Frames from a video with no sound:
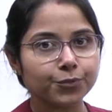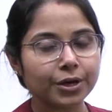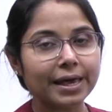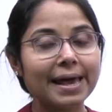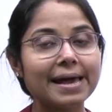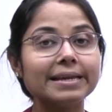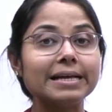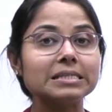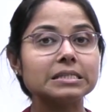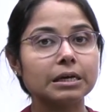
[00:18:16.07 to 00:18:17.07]
Okay,
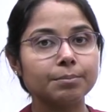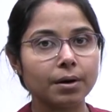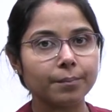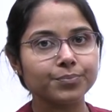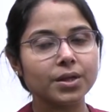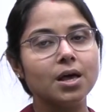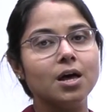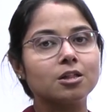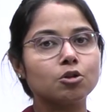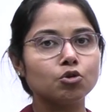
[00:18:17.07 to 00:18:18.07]
hairy stigma.
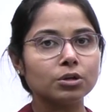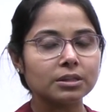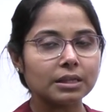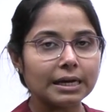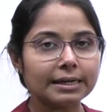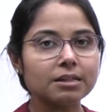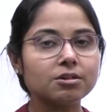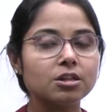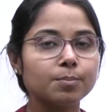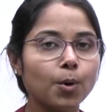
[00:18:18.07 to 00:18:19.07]
So it is
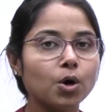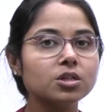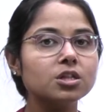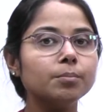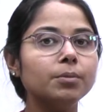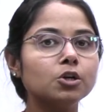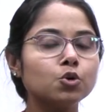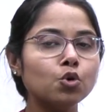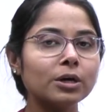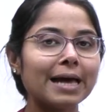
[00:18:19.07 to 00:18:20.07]
responsible
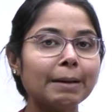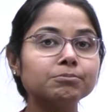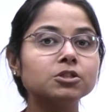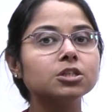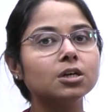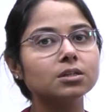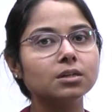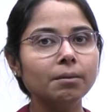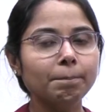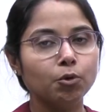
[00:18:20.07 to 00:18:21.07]
to capture
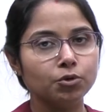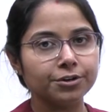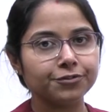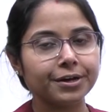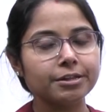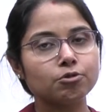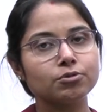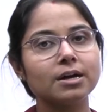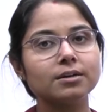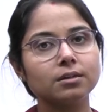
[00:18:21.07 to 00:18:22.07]
the pollen grain so
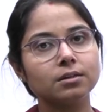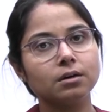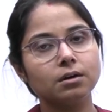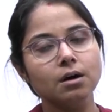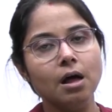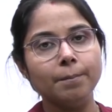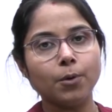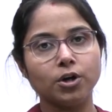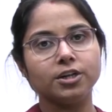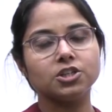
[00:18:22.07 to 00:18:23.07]
that the
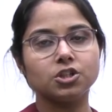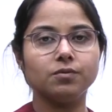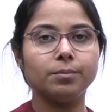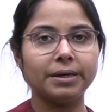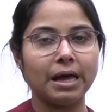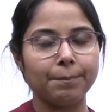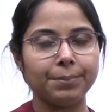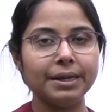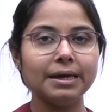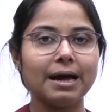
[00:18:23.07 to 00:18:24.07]
pollination will be
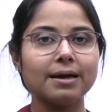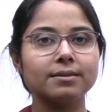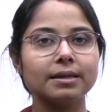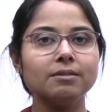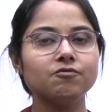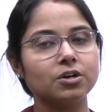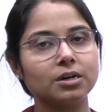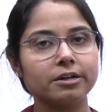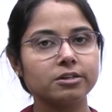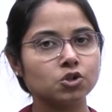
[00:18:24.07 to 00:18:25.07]
happening and then
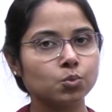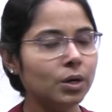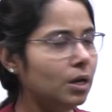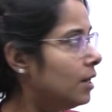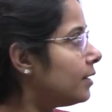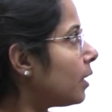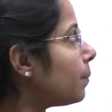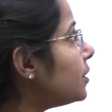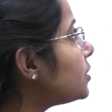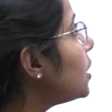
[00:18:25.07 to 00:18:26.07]
fertilization will take
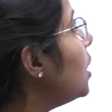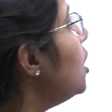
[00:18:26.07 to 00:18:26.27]
place.